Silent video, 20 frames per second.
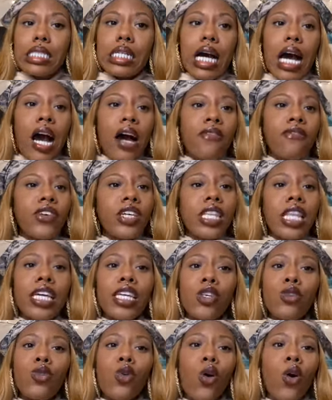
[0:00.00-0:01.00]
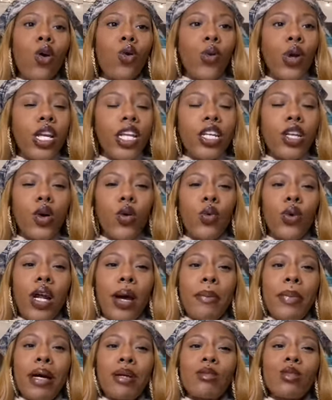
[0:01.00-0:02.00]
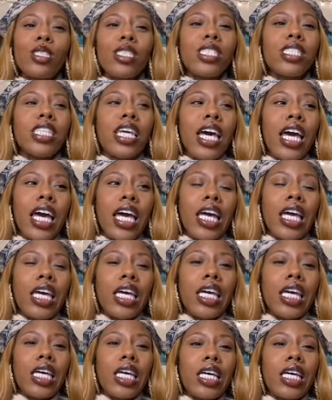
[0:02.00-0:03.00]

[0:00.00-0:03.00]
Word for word: I feel like you already know what I'm about to say.